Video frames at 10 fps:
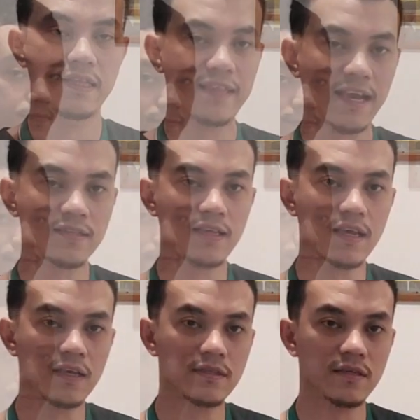Next
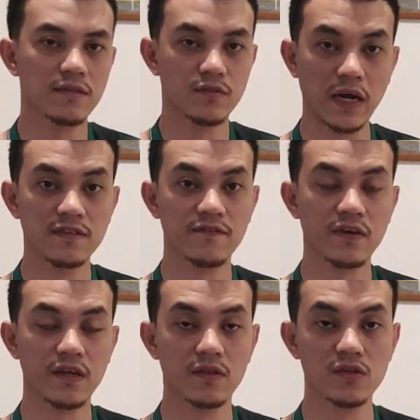is
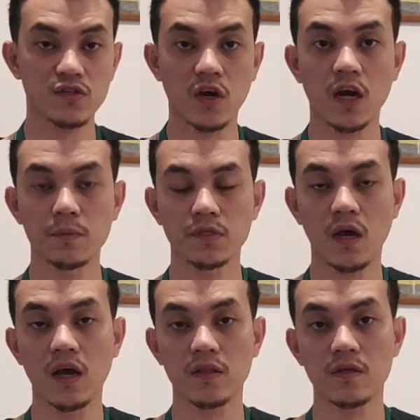transferring the sharps
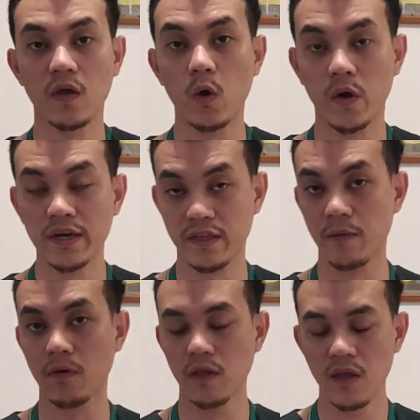onto the OR
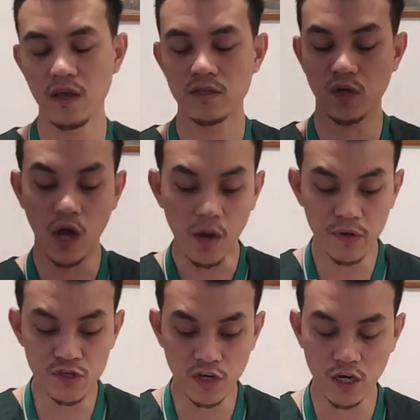table. So
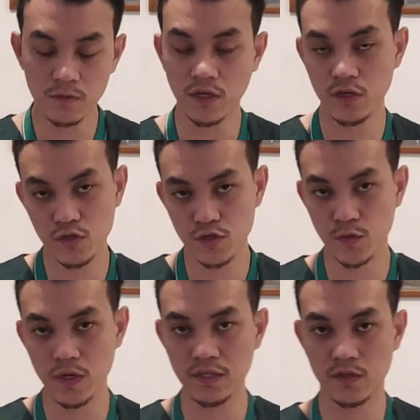our sharps are
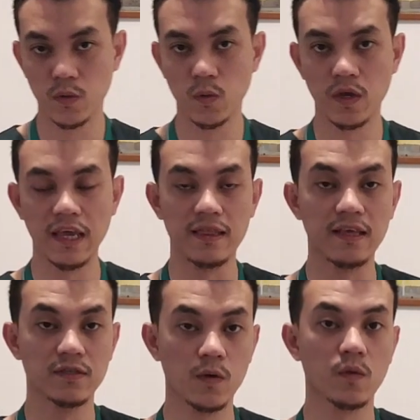usually soaked in
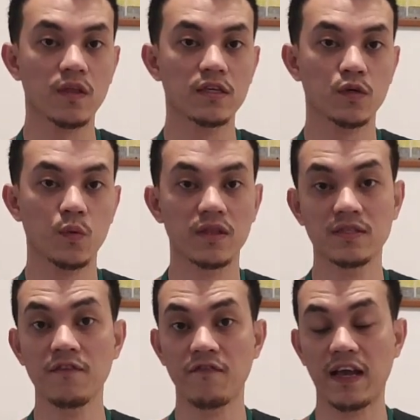a soap dish with
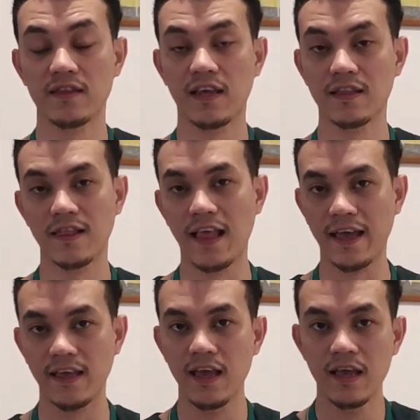disinfectant
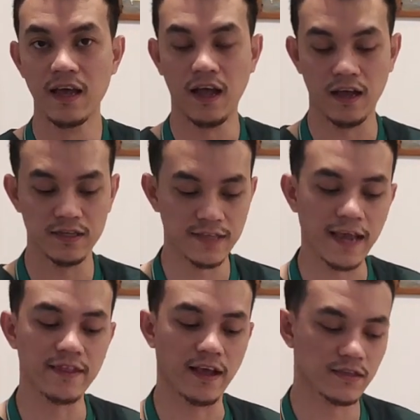like
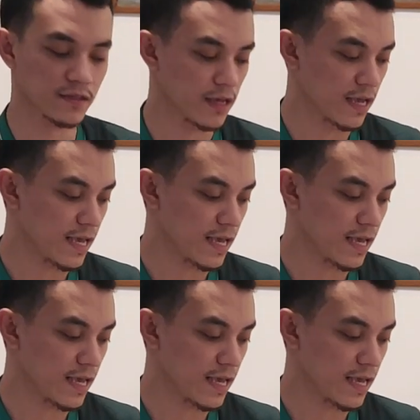Cidex.